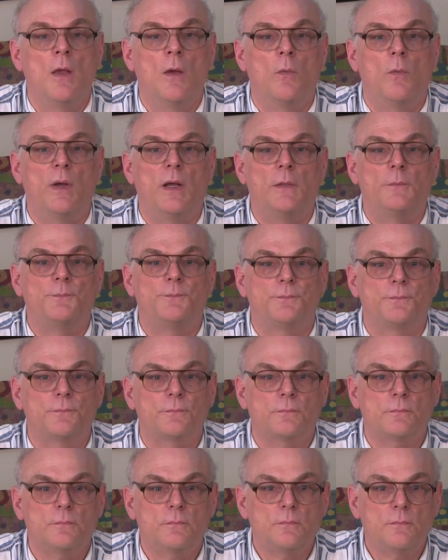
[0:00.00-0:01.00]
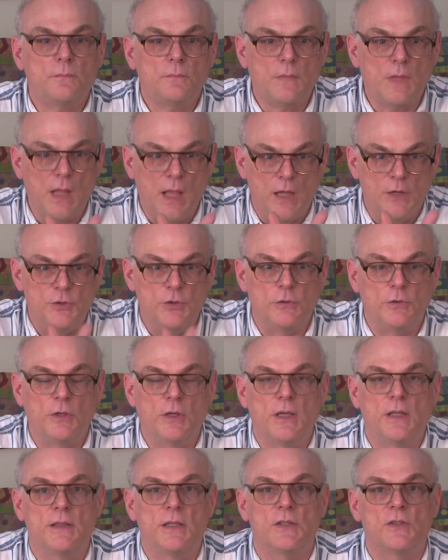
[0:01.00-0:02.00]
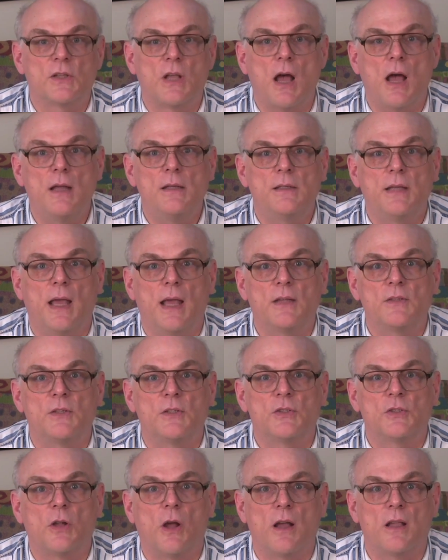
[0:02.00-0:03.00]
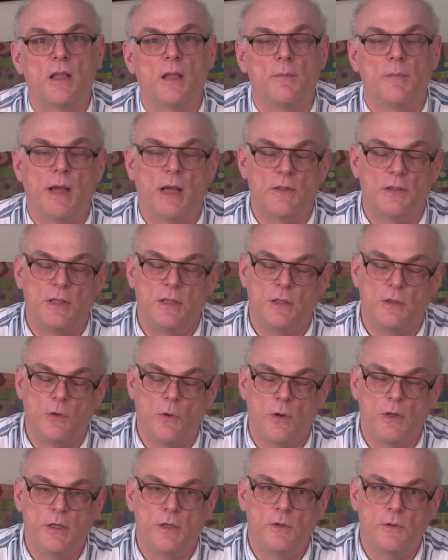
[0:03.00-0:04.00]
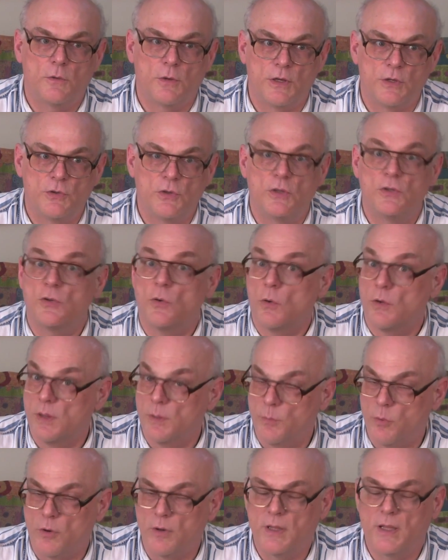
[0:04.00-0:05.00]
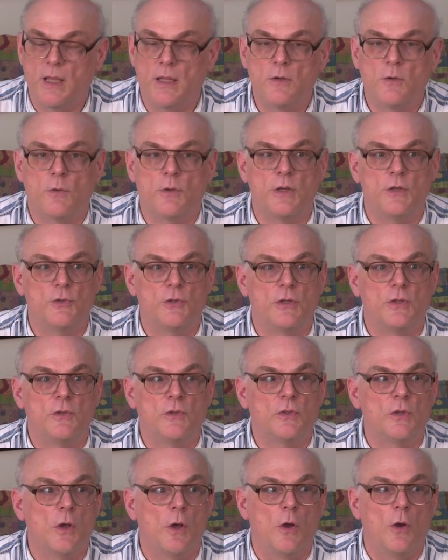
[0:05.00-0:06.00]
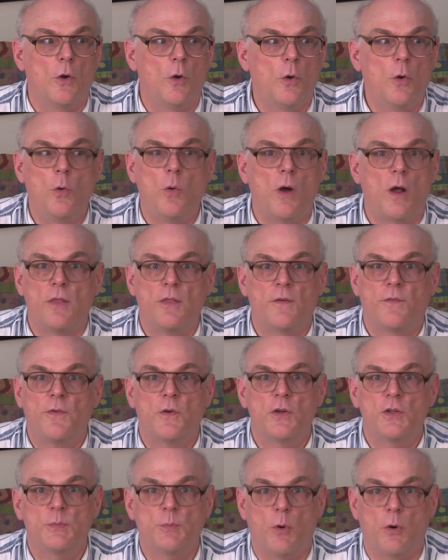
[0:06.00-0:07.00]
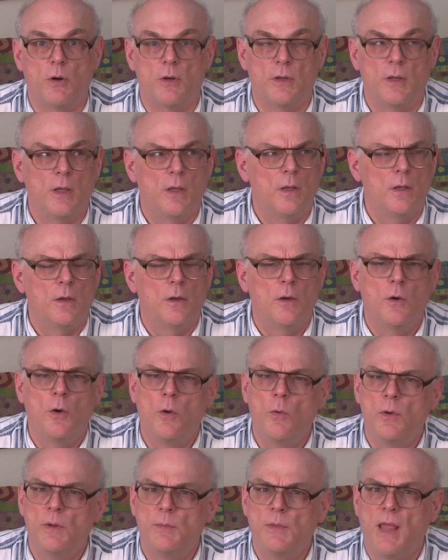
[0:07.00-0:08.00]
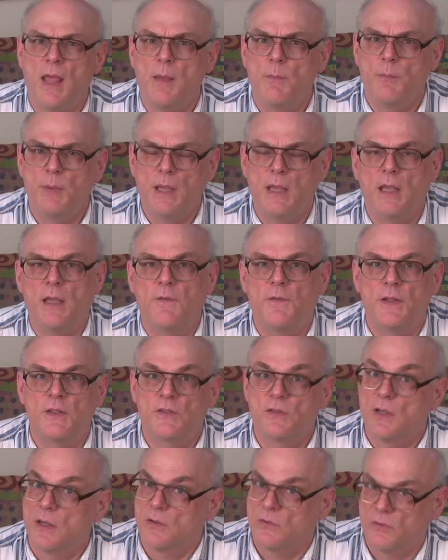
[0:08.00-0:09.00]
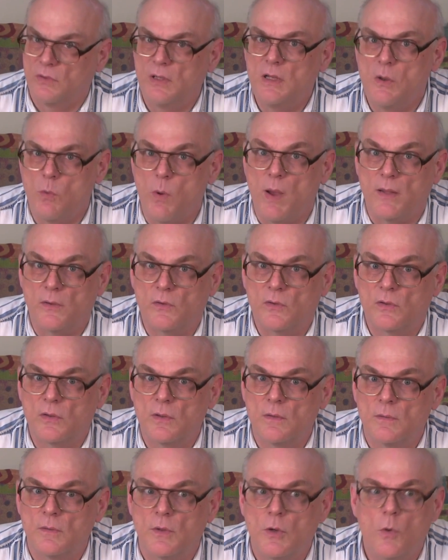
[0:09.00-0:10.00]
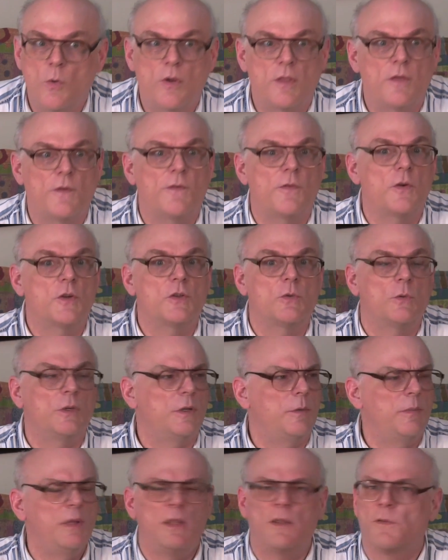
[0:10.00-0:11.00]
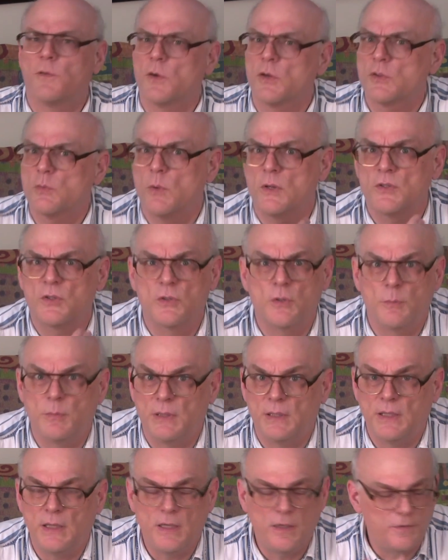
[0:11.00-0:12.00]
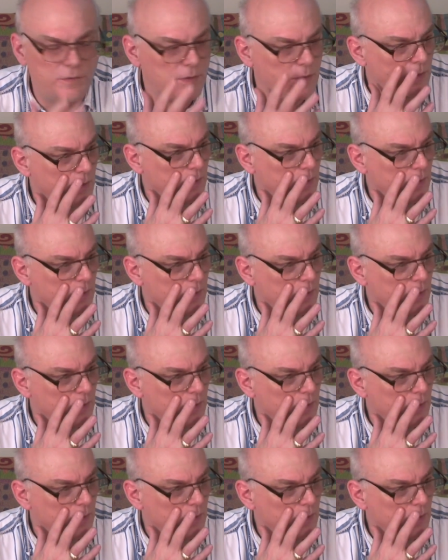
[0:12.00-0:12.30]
Well, as you look at this context, it's talking about the anointed Christians or the born-again Christians. Who are the firstborn? Who would they be if it's sequence? Who are the first? Would it be the first ones to believe?